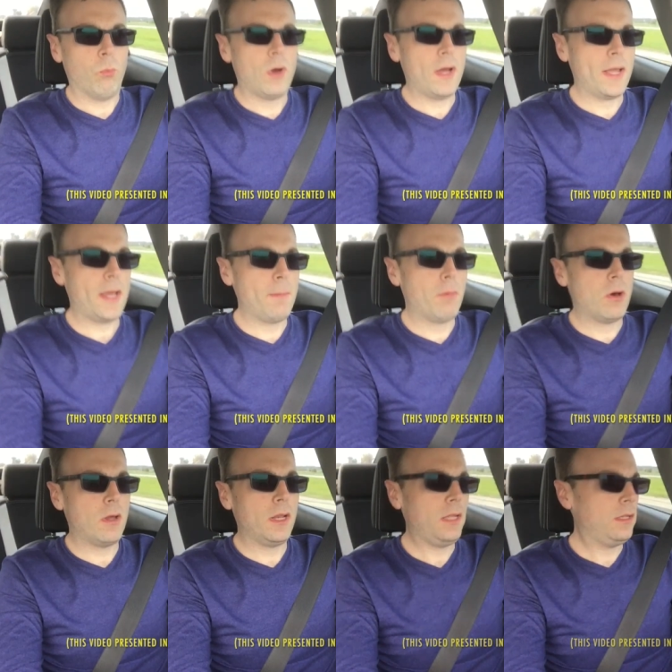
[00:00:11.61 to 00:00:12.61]
why I
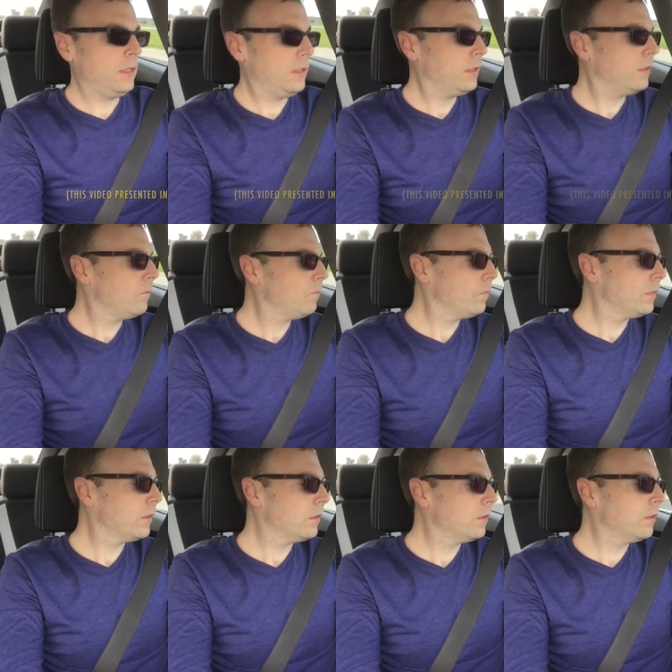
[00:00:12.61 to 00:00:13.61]
bought it.
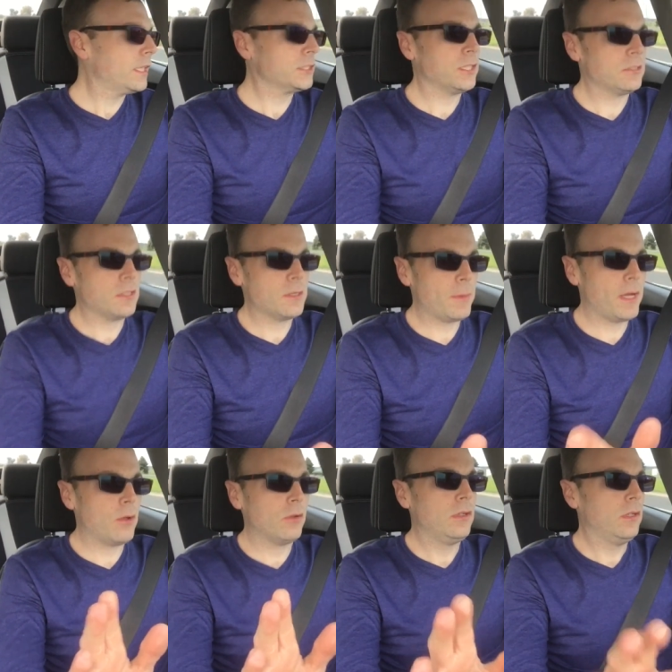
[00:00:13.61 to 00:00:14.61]
Actually, I'll talk
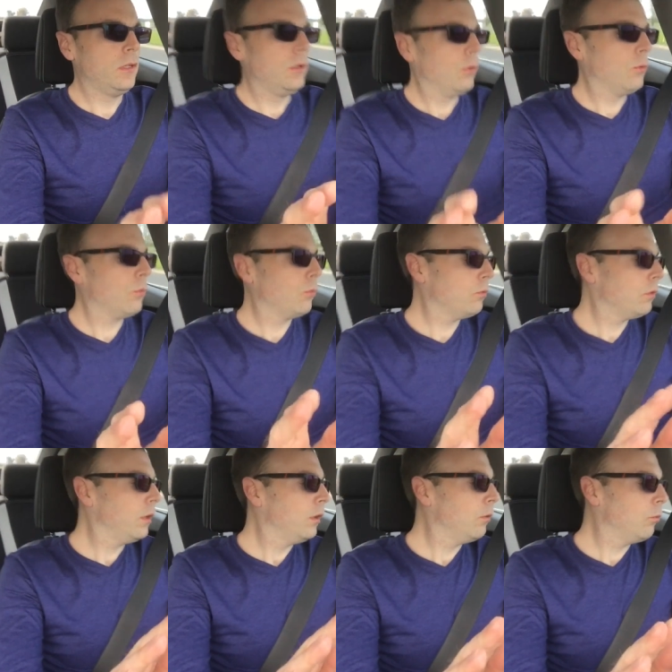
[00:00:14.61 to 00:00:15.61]
about
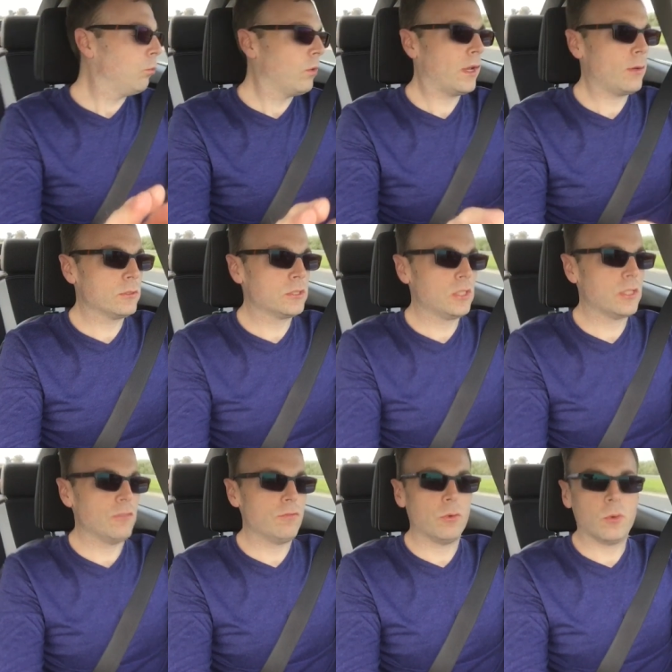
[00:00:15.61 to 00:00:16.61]
what I was
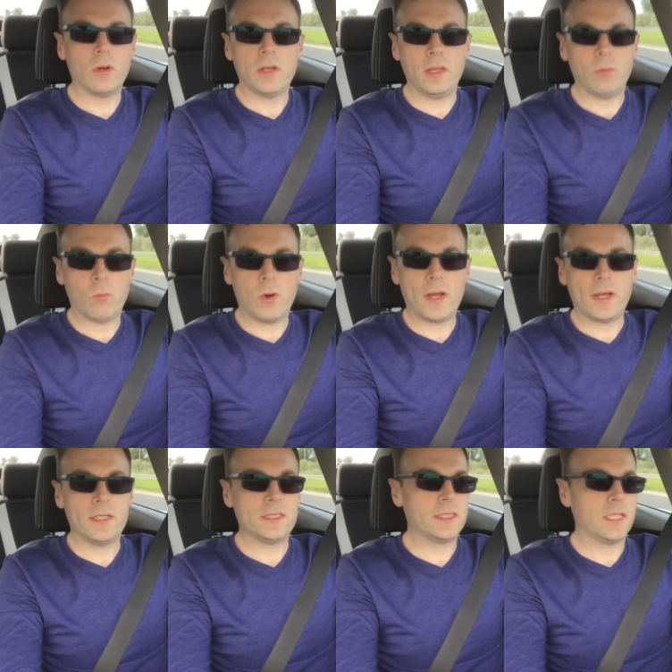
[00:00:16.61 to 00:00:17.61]
looking for and then why
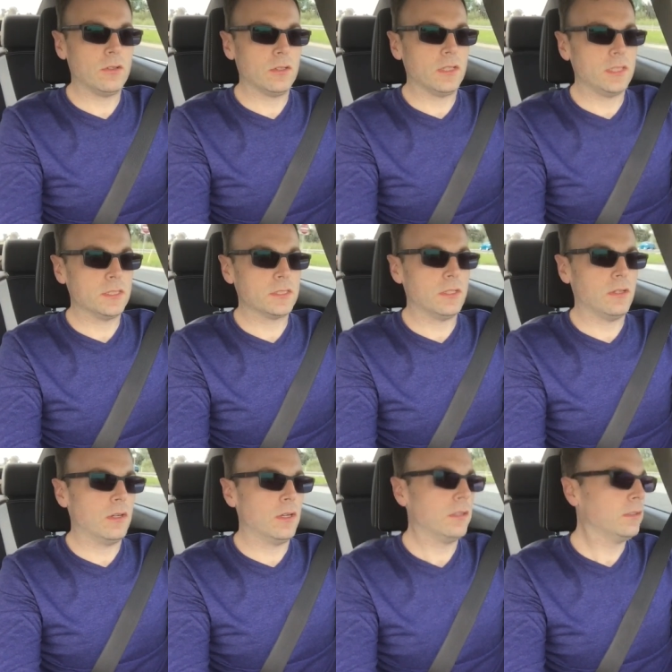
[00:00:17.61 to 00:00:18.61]
I settled on this
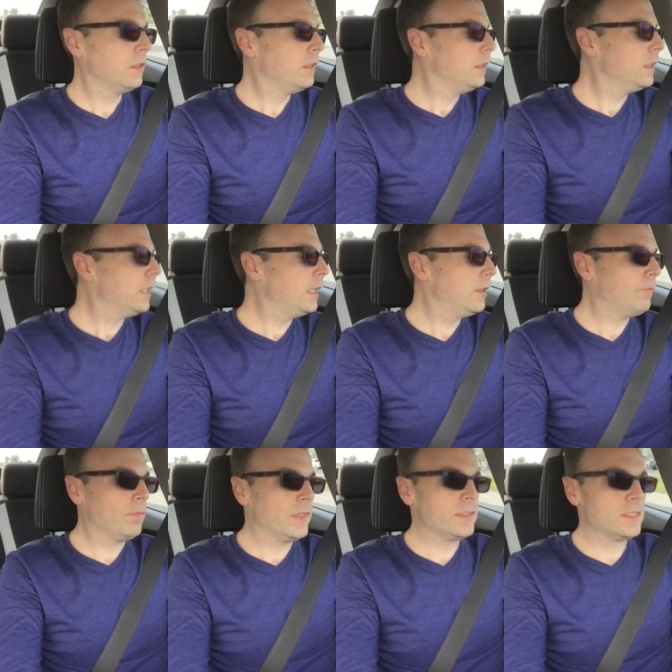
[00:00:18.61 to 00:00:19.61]
car.
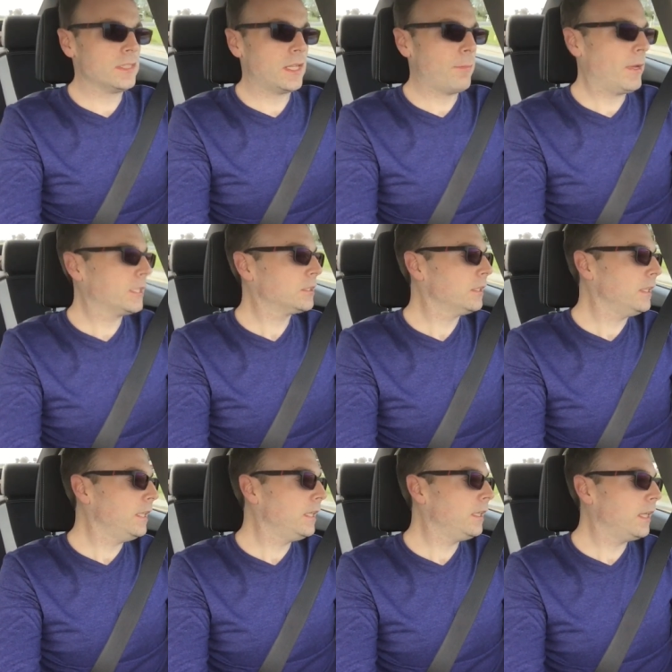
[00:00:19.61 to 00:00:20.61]
I'm actually
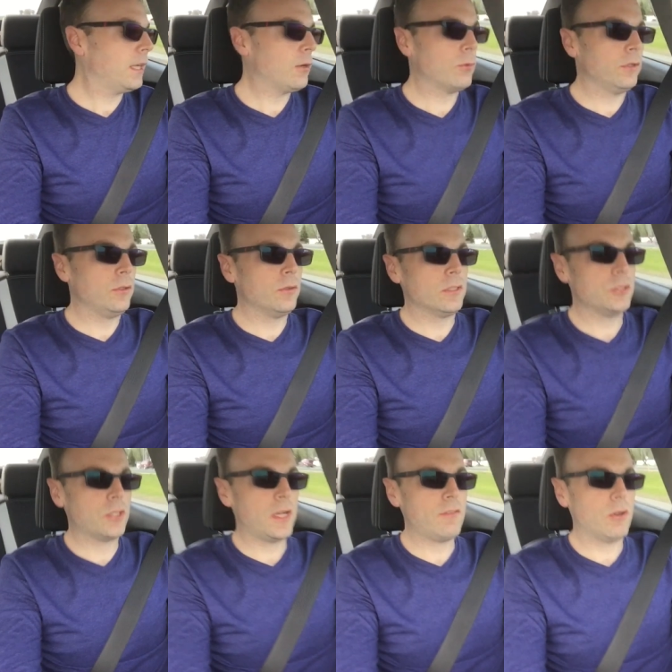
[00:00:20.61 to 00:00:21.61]
in it now. We're doing the
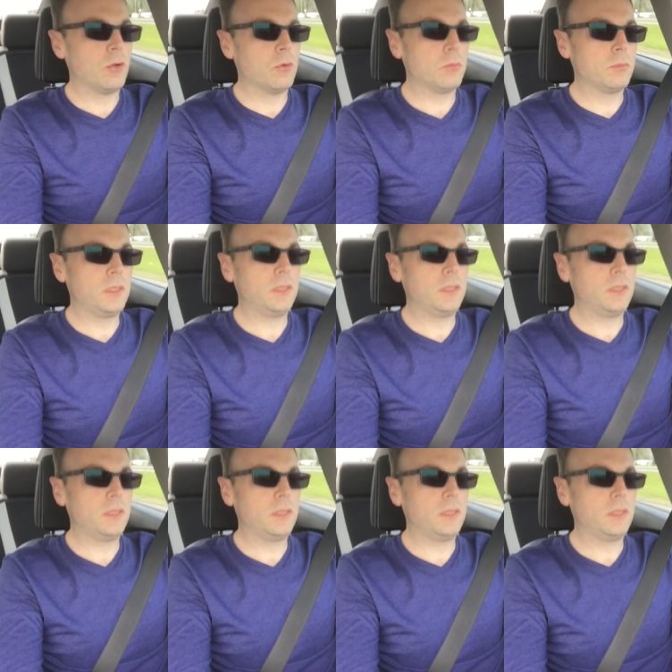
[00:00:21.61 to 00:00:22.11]
drive home.